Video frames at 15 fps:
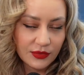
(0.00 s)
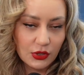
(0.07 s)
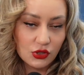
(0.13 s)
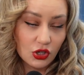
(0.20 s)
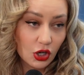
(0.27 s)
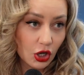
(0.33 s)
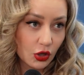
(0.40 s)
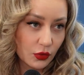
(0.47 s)

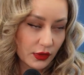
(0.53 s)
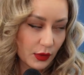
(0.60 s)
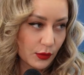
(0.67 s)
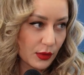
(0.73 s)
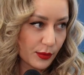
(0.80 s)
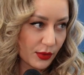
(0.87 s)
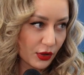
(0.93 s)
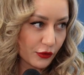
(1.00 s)
There's a code that
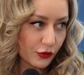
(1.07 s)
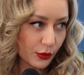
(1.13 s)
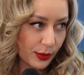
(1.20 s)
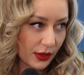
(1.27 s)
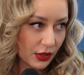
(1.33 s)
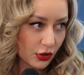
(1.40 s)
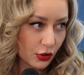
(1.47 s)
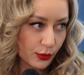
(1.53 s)
we bill for
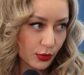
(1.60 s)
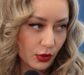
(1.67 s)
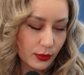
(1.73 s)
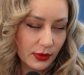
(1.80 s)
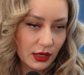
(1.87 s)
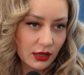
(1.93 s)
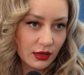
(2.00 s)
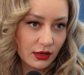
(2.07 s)
perio
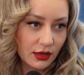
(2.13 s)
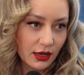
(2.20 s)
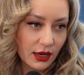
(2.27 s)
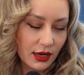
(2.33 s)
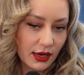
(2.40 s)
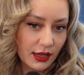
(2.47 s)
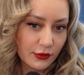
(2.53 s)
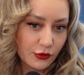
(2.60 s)
probing
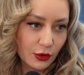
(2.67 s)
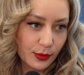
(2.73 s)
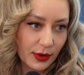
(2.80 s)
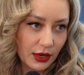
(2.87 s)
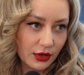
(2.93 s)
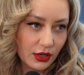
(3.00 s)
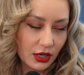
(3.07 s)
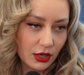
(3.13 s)
and for
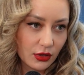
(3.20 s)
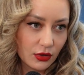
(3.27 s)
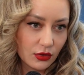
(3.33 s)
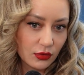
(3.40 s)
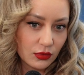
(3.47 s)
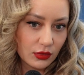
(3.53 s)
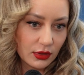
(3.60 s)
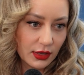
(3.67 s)

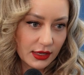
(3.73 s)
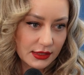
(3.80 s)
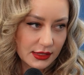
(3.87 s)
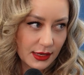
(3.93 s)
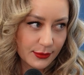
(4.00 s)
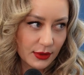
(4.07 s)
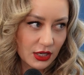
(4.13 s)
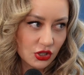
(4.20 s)
perio
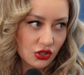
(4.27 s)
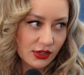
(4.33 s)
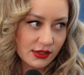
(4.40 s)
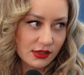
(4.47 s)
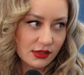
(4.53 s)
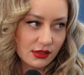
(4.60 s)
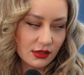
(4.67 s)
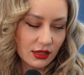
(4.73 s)

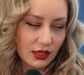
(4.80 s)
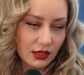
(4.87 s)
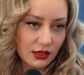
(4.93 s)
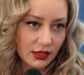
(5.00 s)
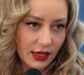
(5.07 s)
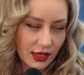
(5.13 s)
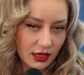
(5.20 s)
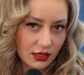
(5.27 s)
examinations.
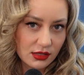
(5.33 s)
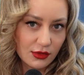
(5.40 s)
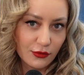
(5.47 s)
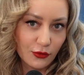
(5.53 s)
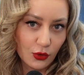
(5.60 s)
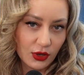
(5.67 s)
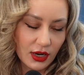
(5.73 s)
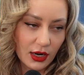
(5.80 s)
In Canada, it's a
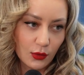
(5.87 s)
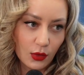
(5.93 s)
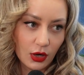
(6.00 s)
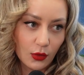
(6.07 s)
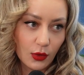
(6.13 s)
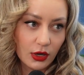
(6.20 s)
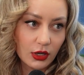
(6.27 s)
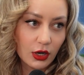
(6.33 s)

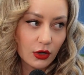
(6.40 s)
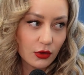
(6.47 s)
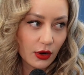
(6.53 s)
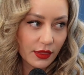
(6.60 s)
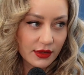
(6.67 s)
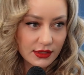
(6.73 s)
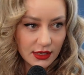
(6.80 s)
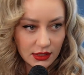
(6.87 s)
49101 code
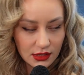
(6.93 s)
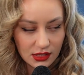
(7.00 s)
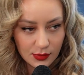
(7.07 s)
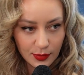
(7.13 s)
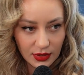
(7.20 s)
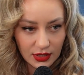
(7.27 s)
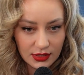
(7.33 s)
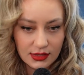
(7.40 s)
on the
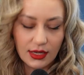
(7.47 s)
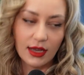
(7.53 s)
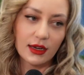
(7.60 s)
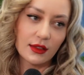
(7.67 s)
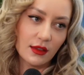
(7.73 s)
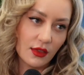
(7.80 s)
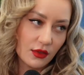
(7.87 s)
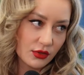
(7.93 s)
dentist billing
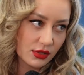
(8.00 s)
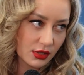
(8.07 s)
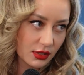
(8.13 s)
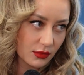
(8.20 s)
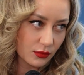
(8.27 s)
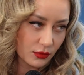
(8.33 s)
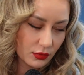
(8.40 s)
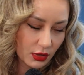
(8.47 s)
side. And then there's
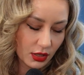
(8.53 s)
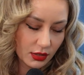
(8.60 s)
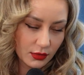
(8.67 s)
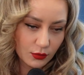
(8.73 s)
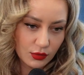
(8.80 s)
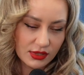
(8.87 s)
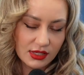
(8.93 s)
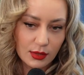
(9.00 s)
a
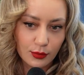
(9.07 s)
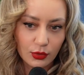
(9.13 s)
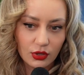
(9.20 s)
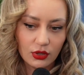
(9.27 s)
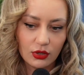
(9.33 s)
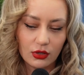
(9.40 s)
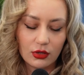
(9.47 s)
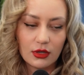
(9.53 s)

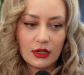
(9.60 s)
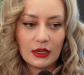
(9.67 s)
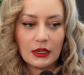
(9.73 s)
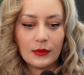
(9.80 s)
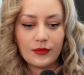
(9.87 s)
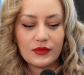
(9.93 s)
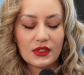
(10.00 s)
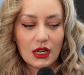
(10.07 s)
reciprocal
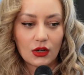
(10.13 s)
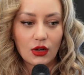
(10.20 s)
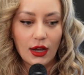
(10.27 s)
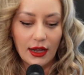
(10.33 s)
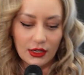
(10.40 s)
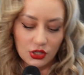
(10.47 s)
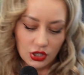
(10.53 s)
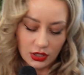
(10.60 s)
dental
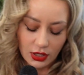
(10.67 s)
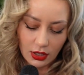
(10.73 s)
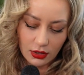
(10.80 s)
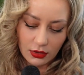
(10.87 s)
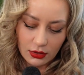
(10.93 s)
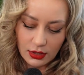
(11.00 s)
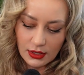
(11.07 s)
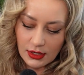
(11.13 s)
hygiene
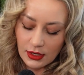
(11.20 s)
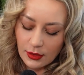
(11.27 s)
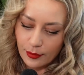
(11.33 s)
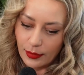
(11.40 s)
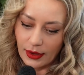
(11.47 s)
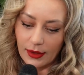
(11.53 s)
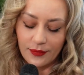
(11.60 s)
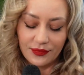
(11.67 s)
code.
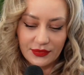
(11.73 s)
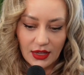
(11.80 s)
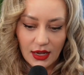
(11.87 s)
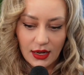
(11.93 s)
But